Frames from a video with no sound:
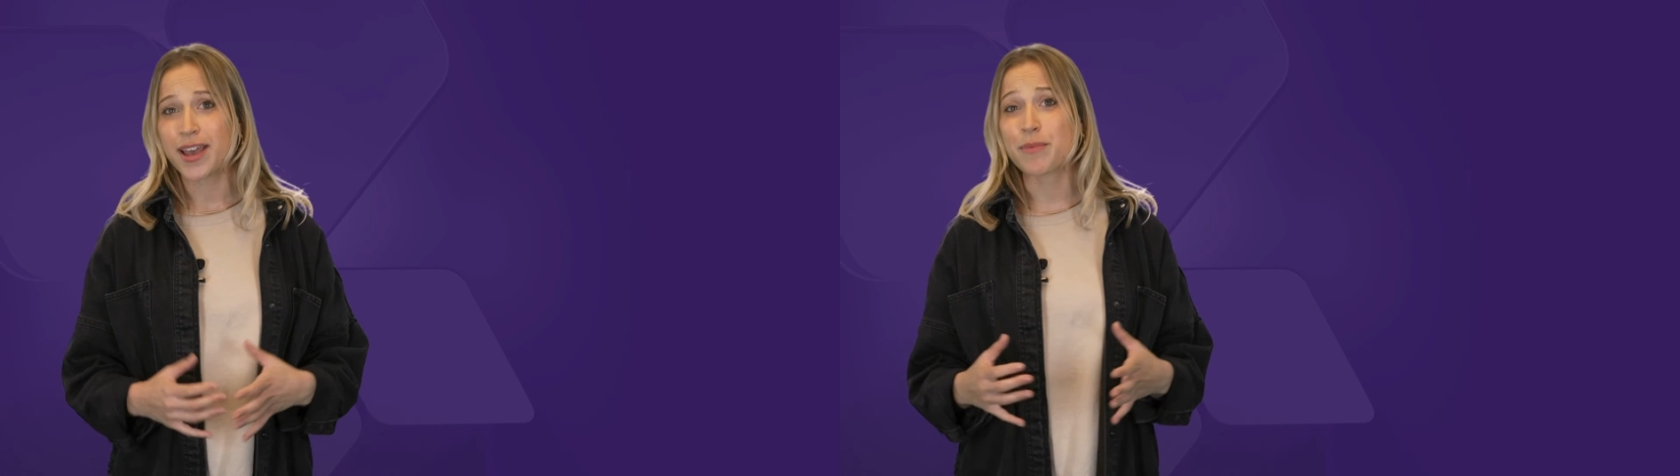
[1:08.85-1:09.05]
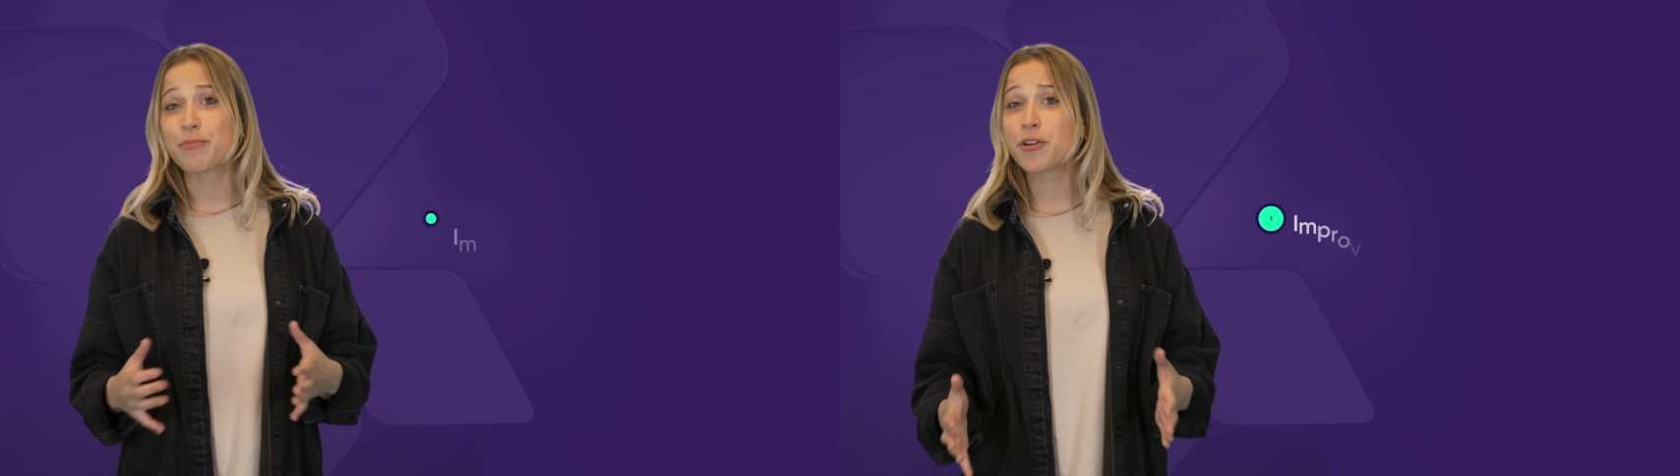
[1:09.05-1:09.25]

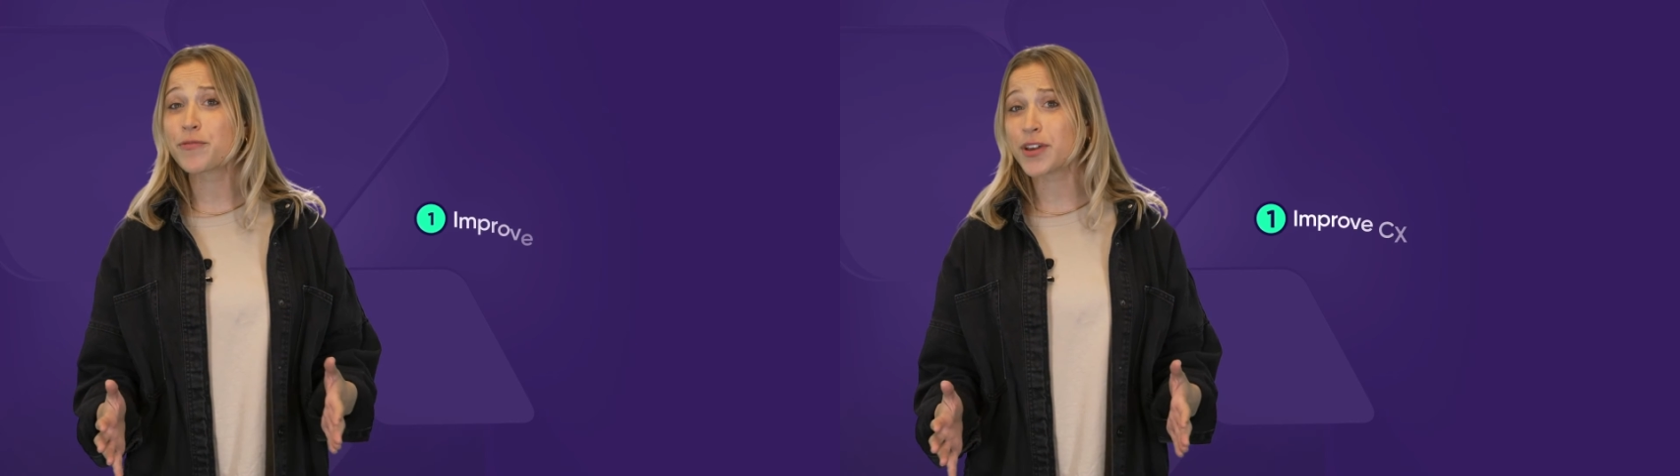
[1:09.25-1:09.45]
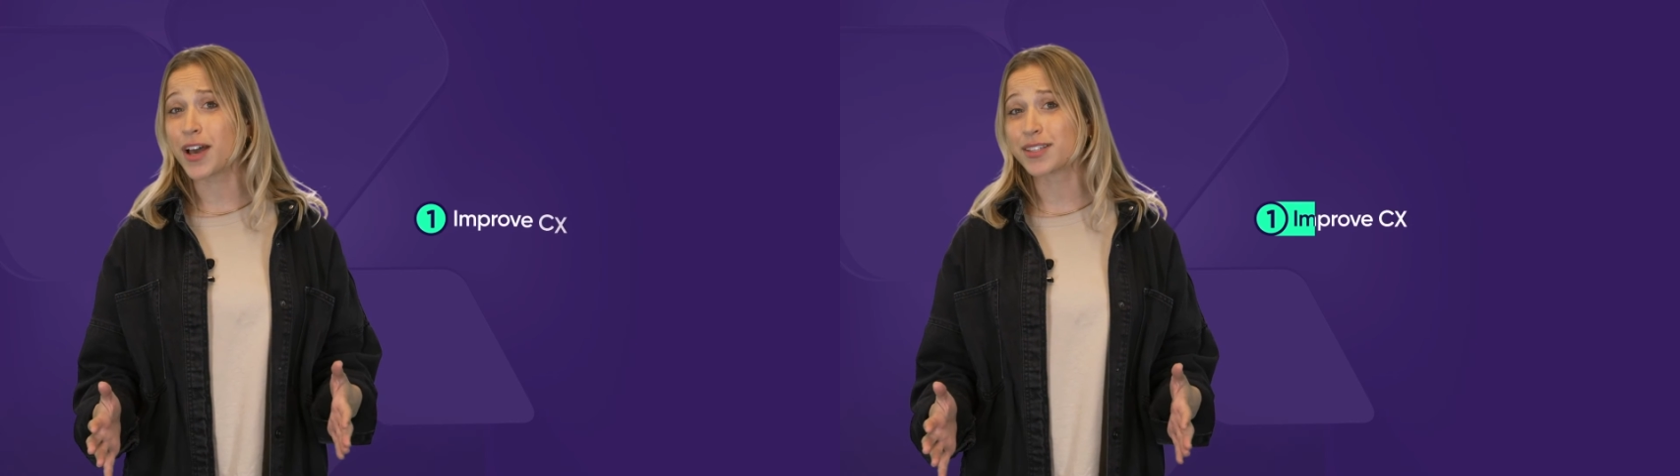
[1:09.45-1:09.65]
improve
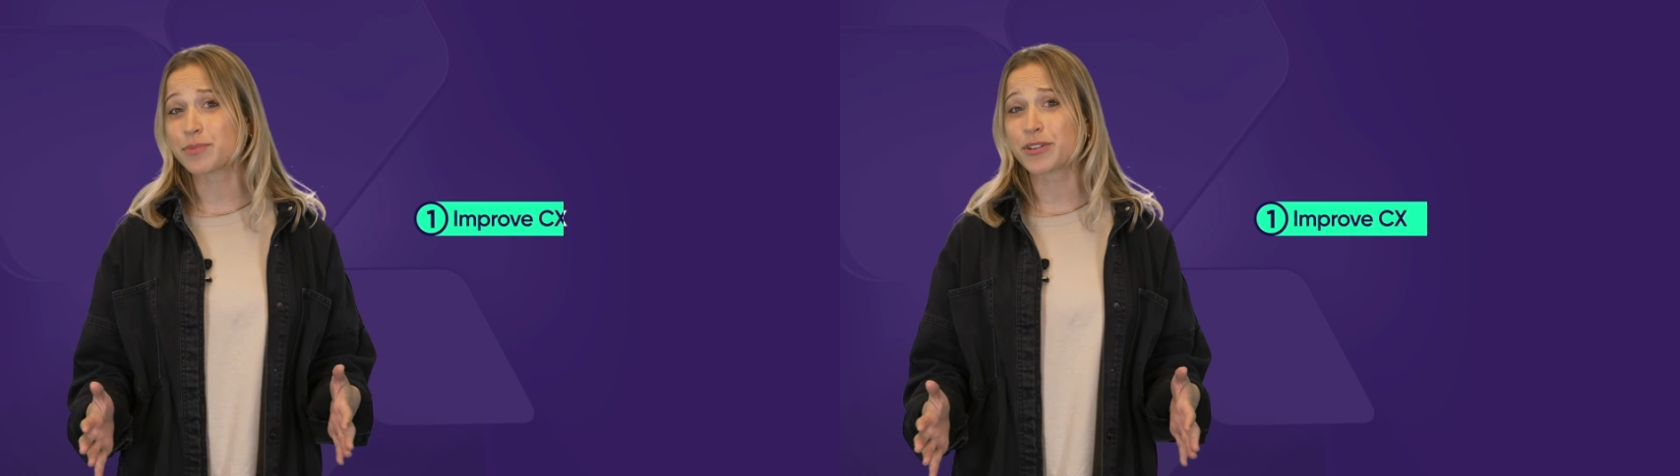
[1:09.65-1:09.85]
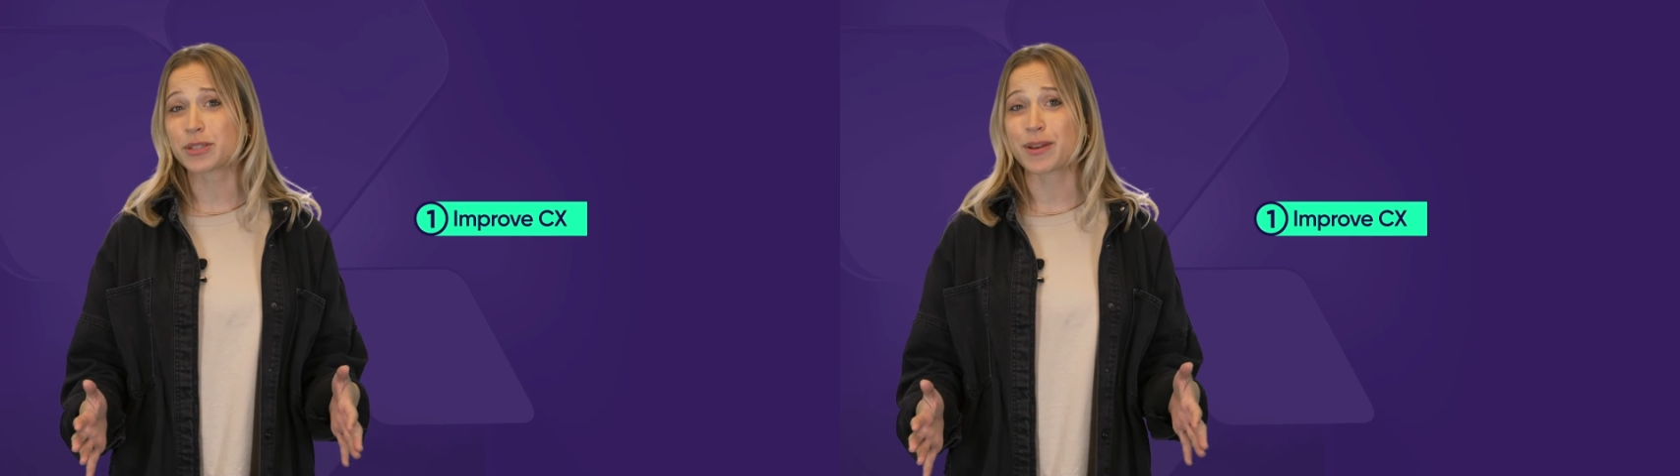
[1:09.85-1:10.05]
the
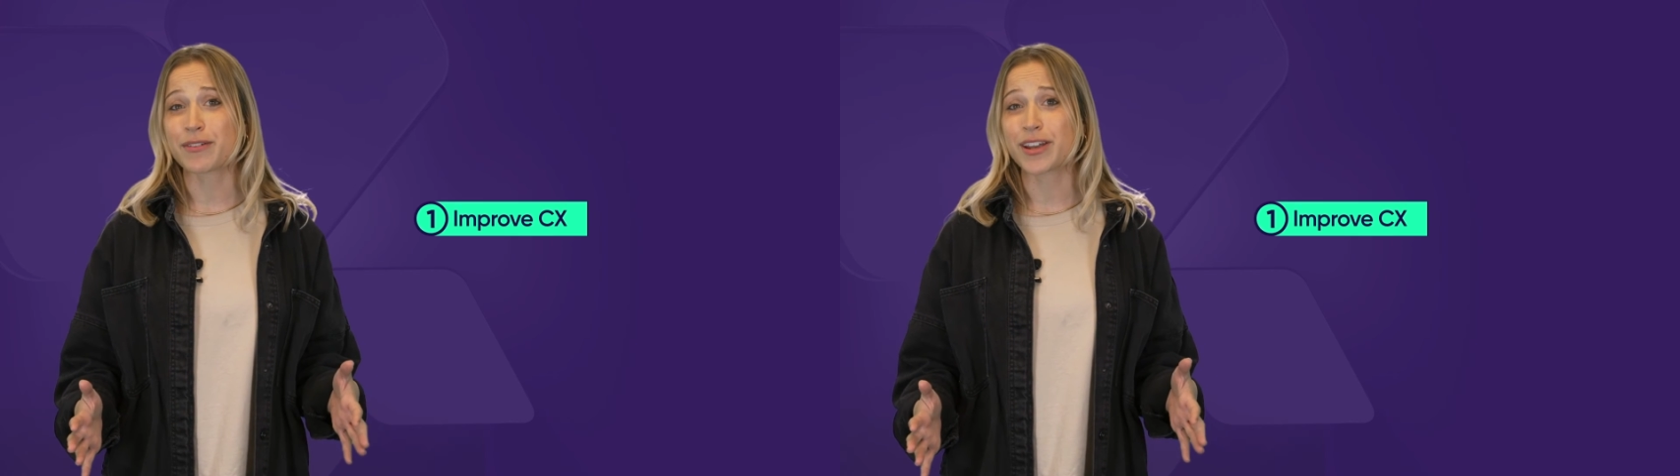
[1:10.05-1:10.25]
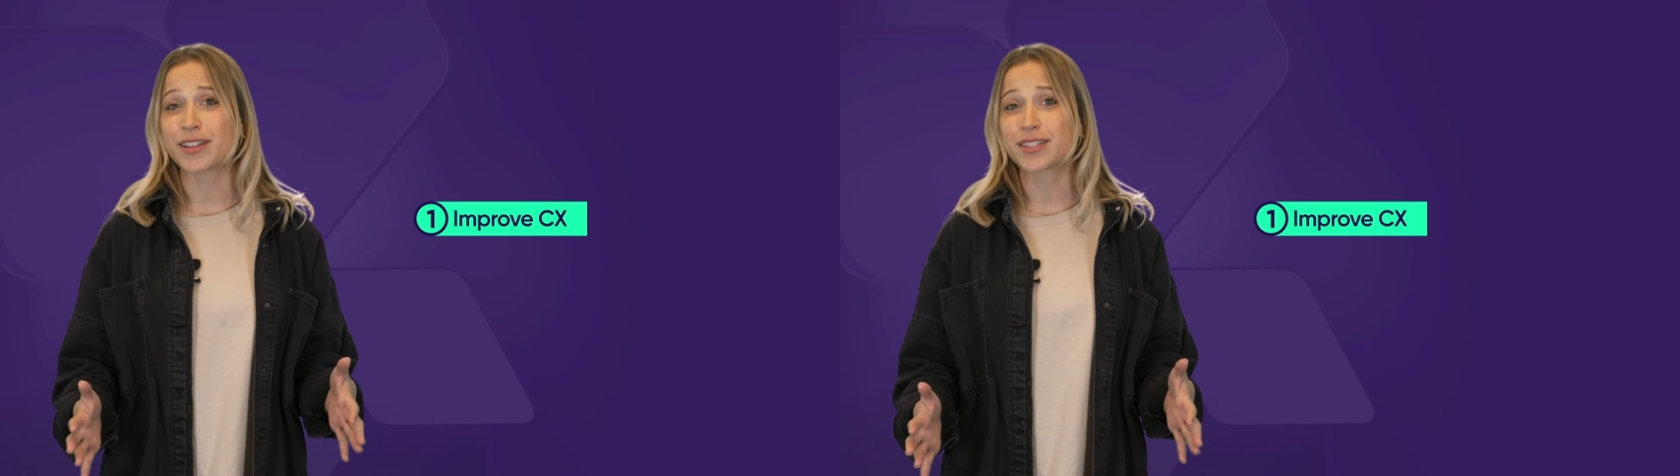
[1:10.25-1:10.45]
customer
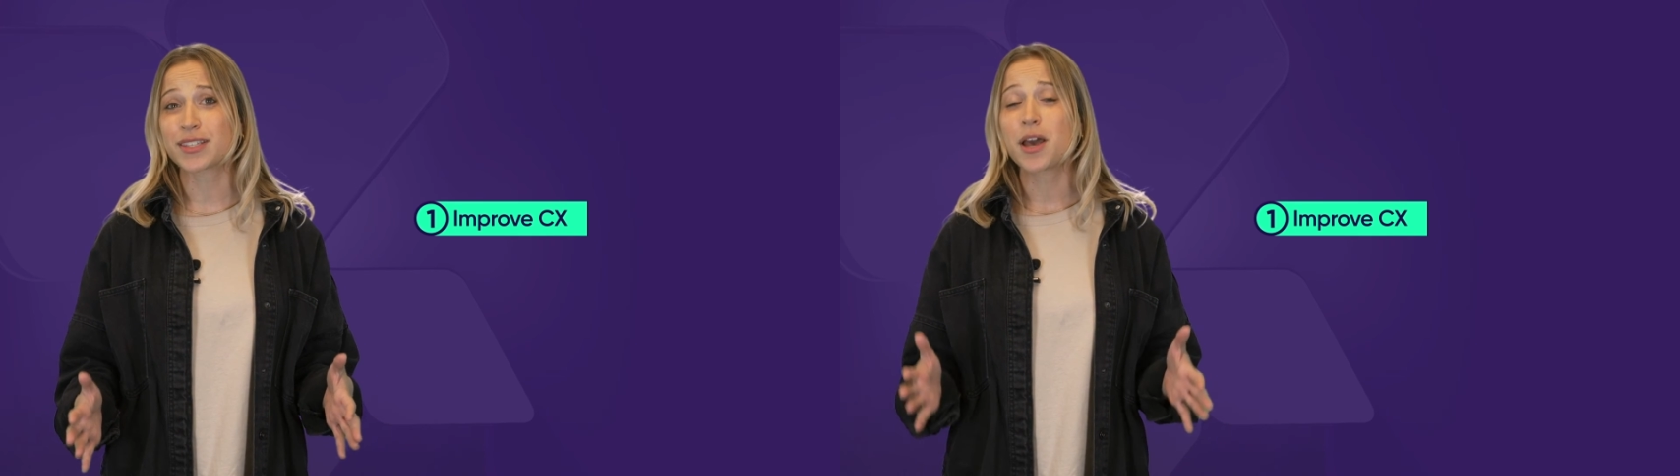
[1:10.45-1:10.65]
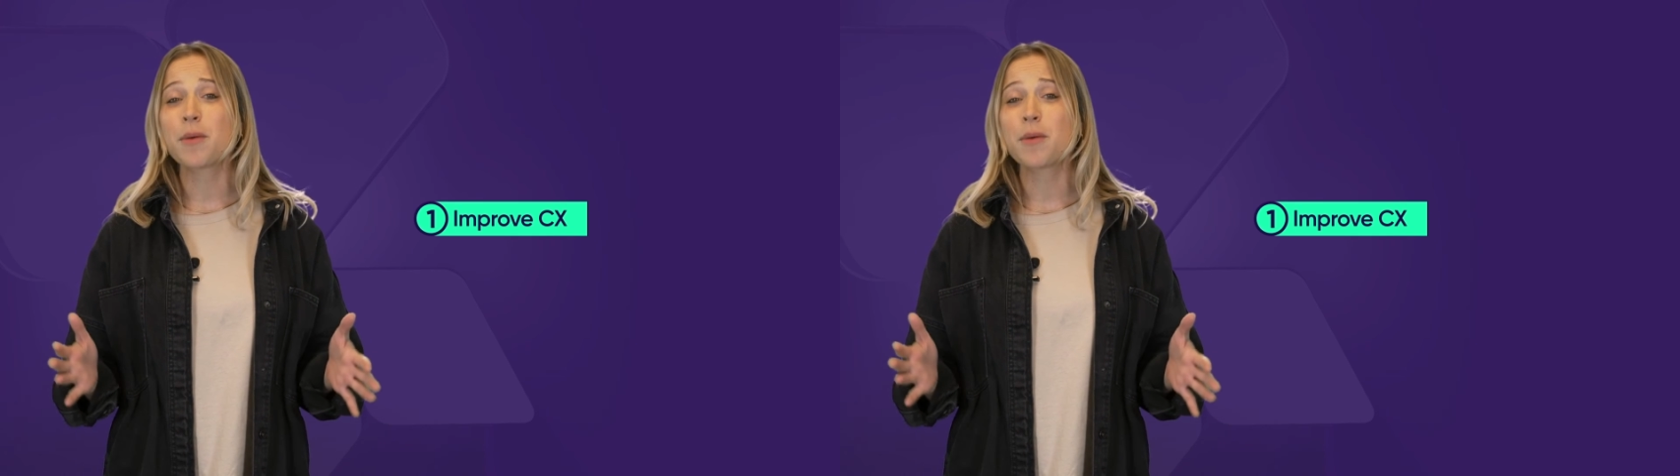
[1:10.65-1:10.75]
experience,